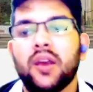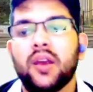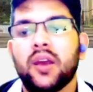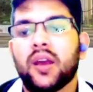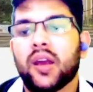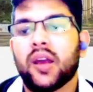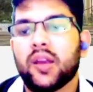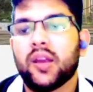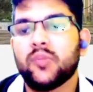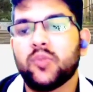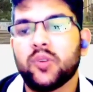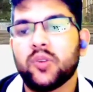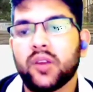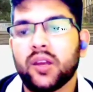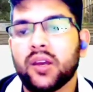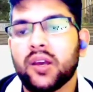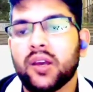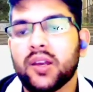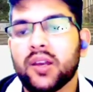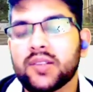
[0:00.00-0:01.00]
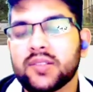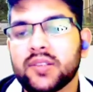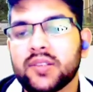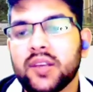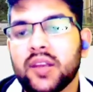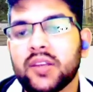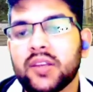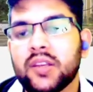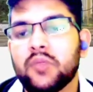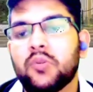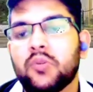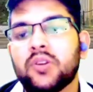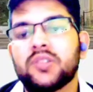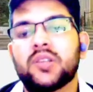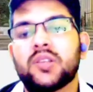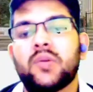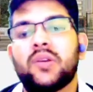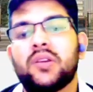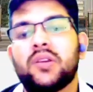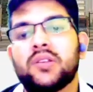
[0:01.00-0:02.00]
and for uh, SC81
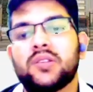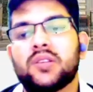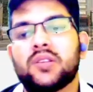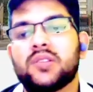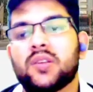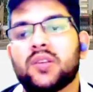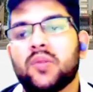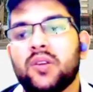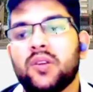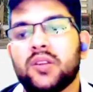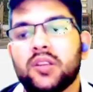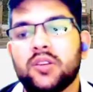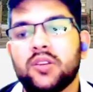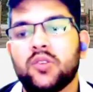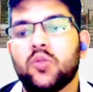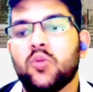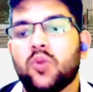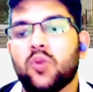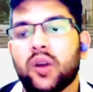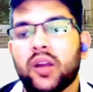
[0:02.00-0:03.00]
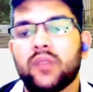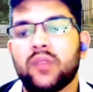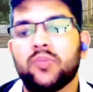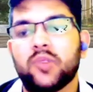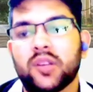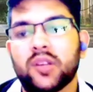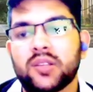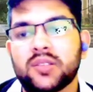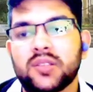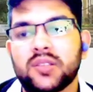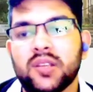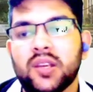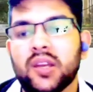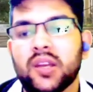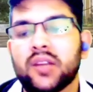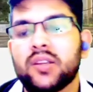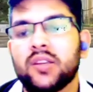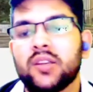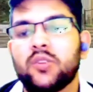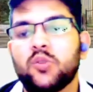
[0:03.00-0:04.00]
76 72 and for ST
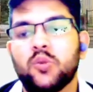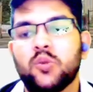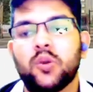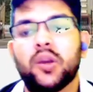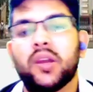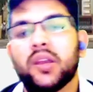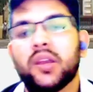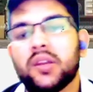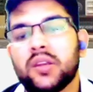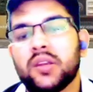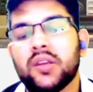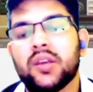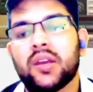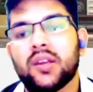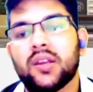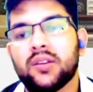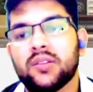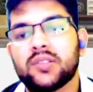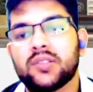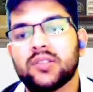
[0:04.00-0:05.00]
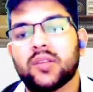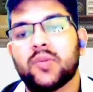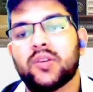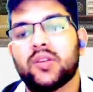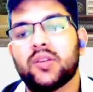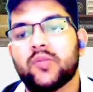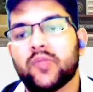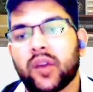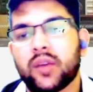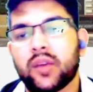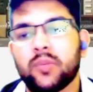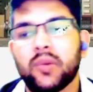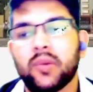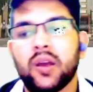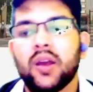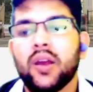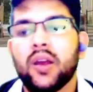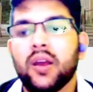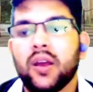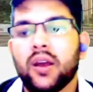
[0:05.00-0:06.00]
82 80 and 75
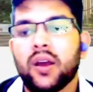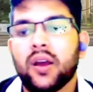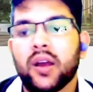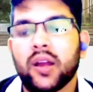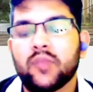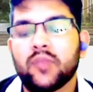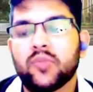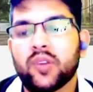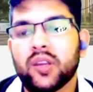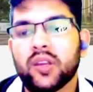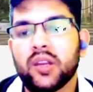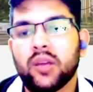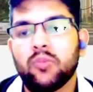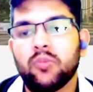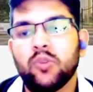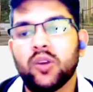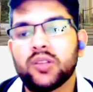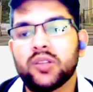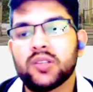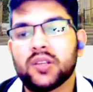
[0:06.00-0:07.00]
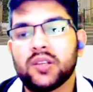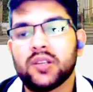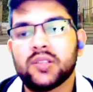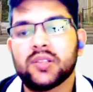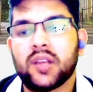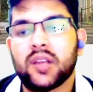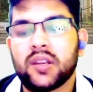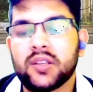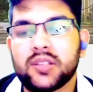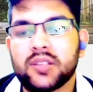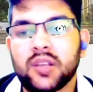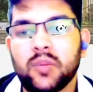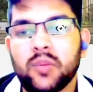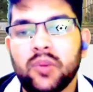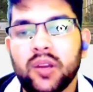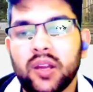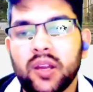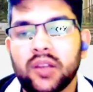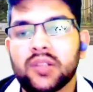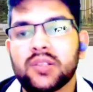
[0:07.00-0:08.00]
and for EWS it is 97
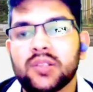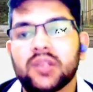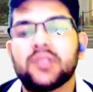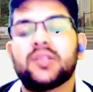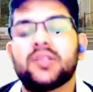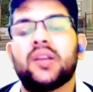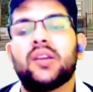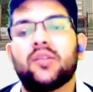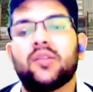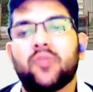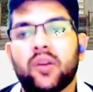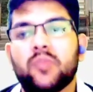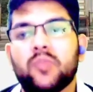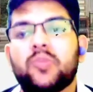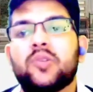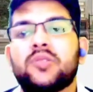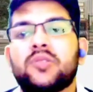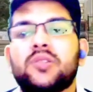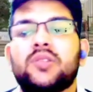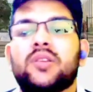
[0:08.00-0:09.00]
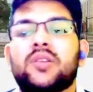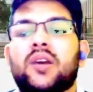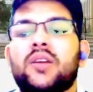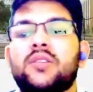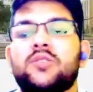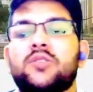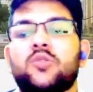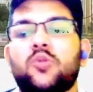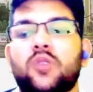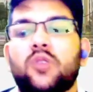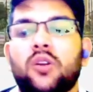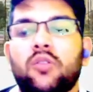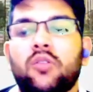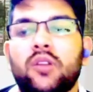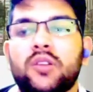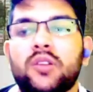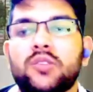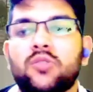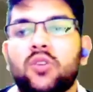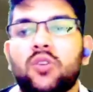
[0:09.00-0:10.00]
96 95 percentile so now let's
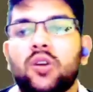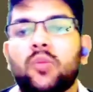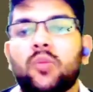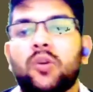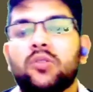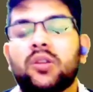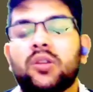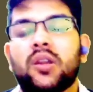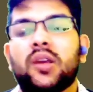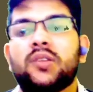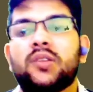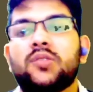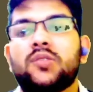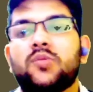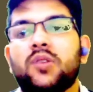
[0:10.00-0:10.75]
talk about the next one